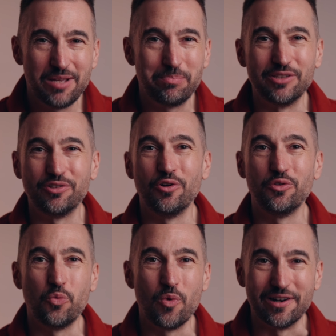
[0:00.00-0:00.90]

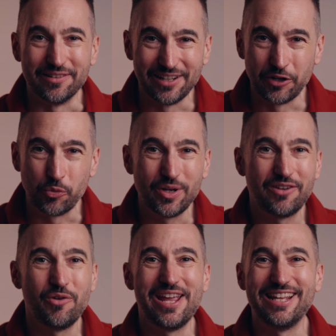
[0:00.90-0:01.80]
episode where they
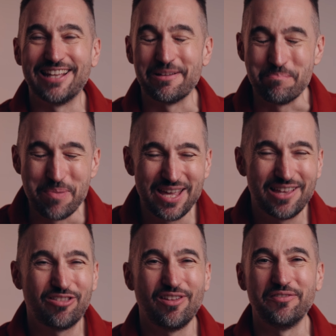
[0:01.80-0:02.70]
recreate a big
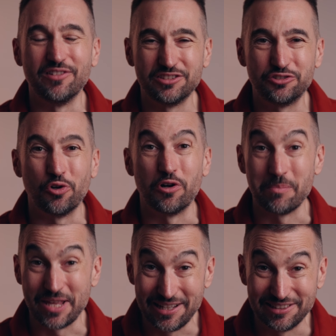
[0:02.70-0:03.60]

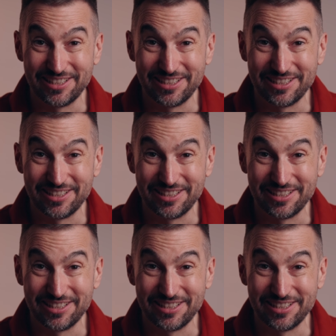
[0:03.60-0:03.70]
thunderstorm in